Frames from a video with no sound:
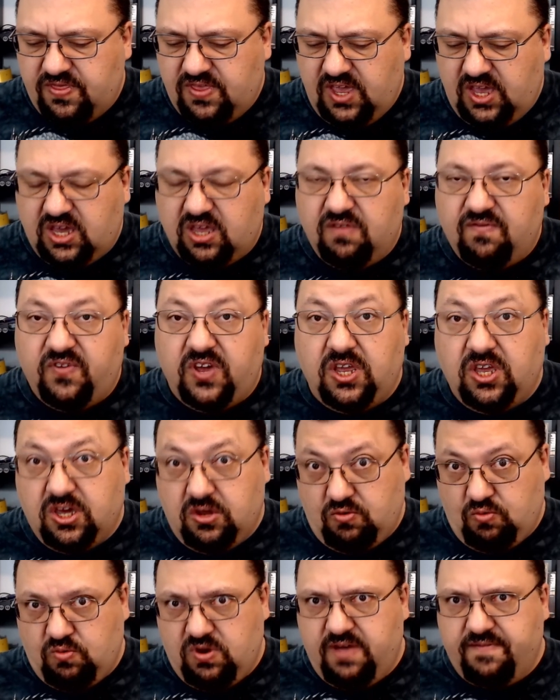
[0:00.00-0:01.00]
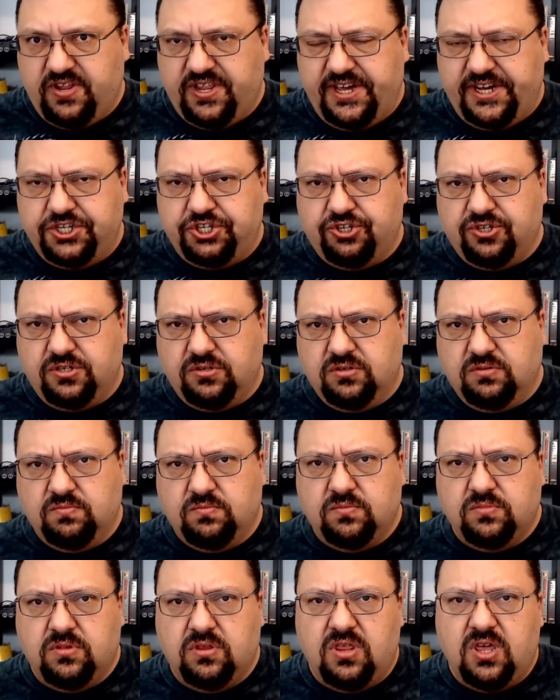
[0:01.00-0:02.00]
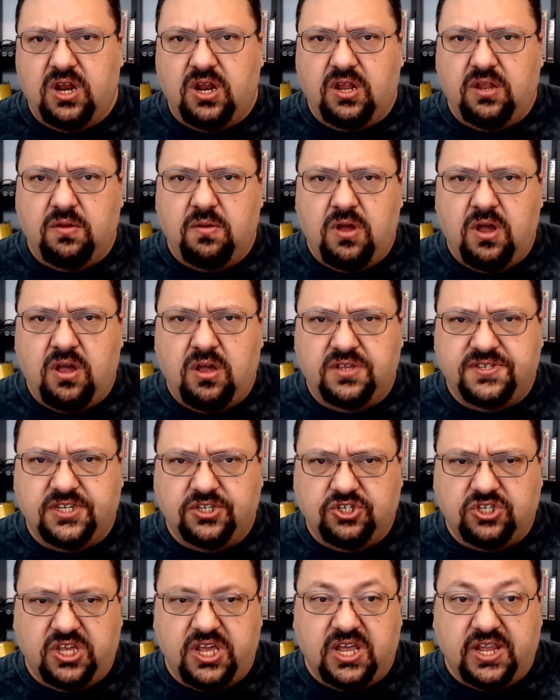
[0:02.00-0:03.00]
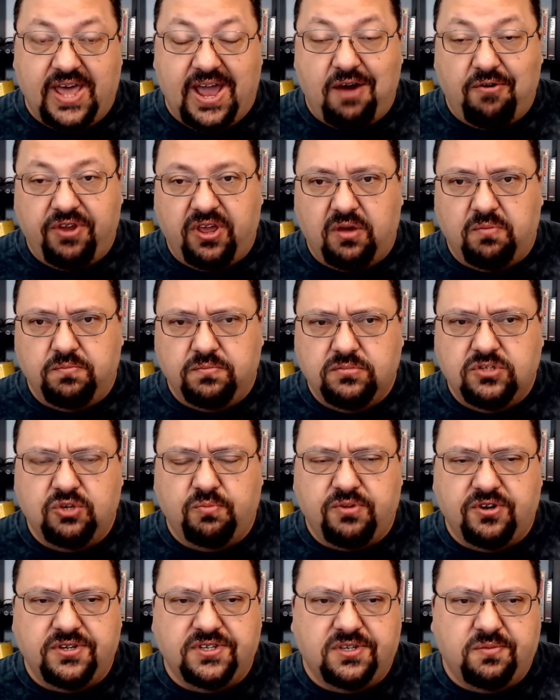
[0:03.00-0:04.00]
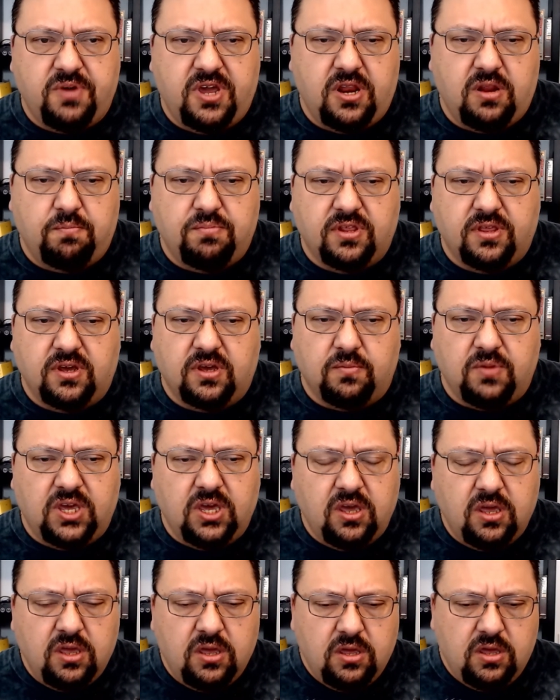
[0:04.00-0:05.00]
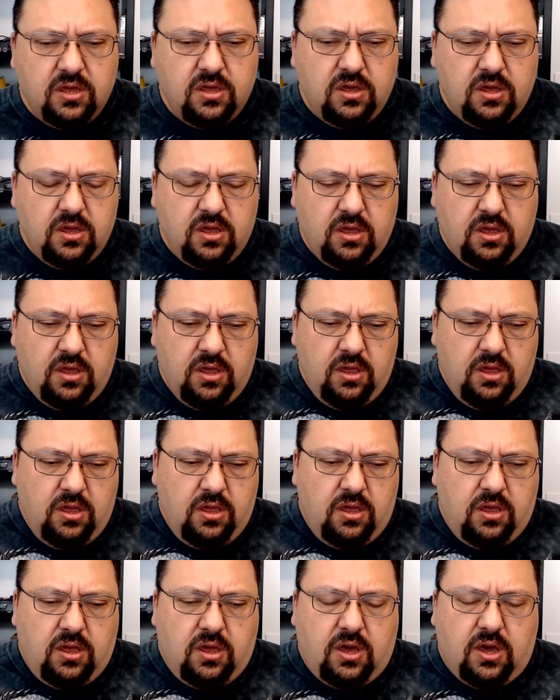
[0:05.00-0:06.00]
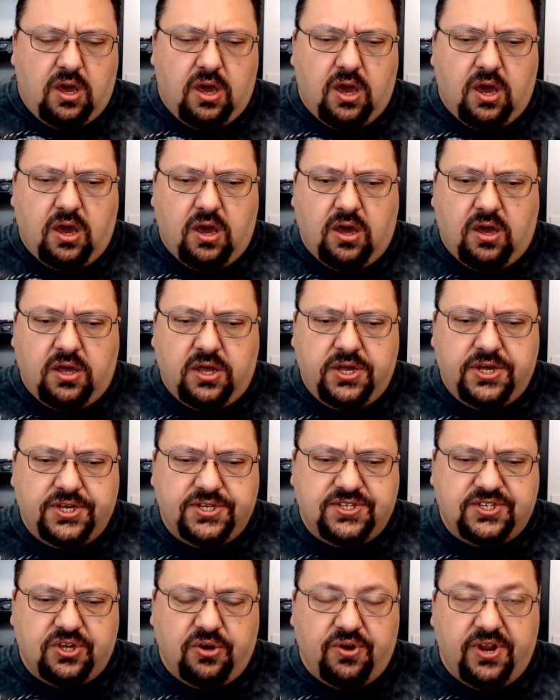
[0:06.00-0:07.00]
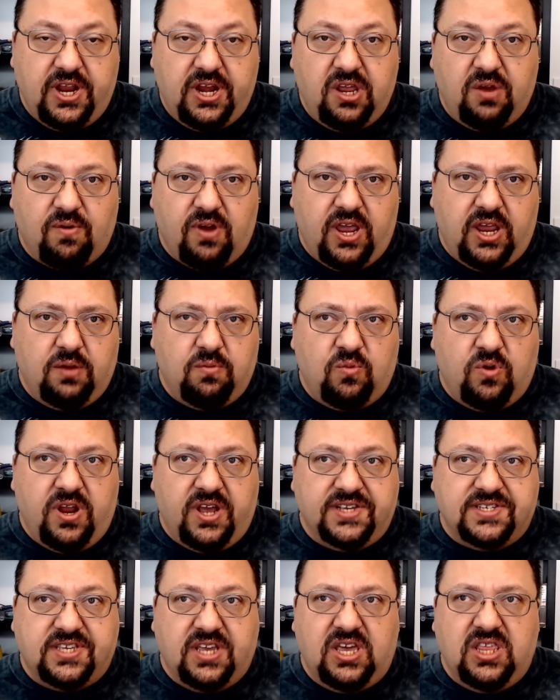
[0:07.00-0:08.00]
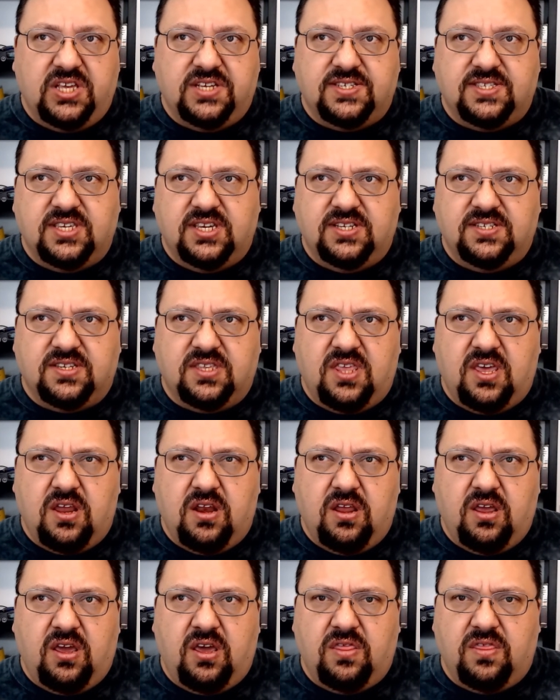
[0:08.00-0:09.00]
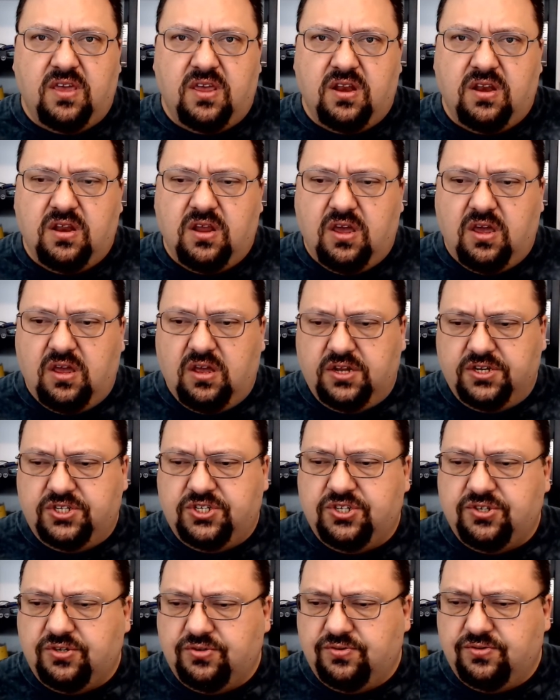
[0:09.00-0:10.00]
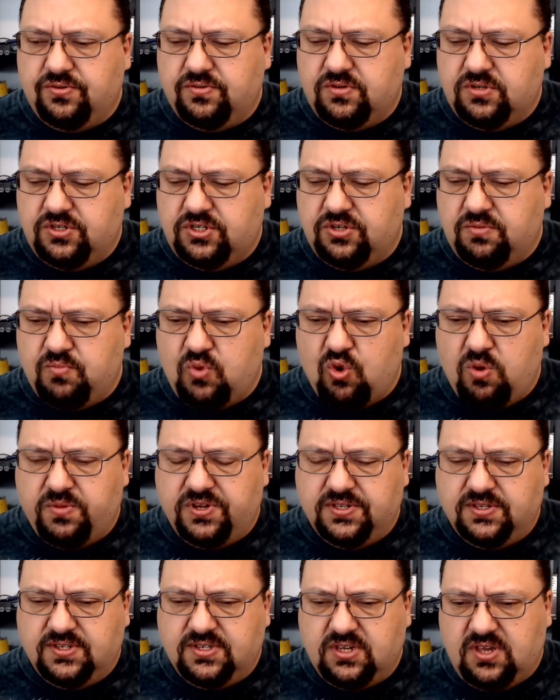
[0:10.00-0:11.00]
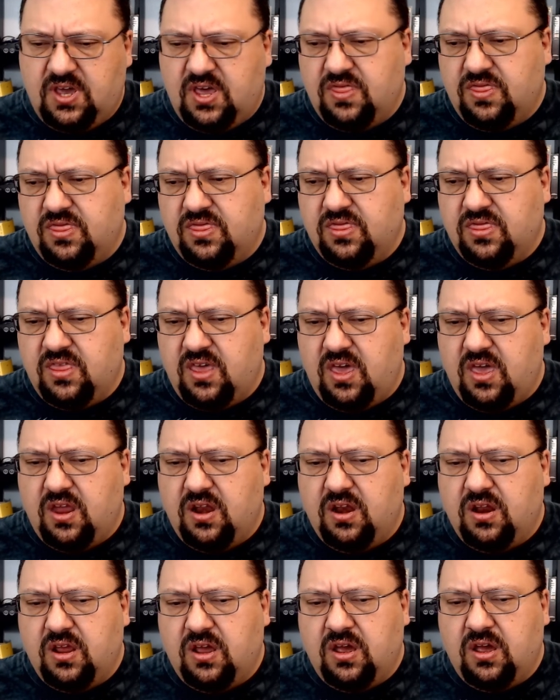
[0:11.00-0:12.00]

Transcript: convenient revelation that essentially allowed him to participate in polygamy. So at any rate, when I say these things and then to Mormons, and then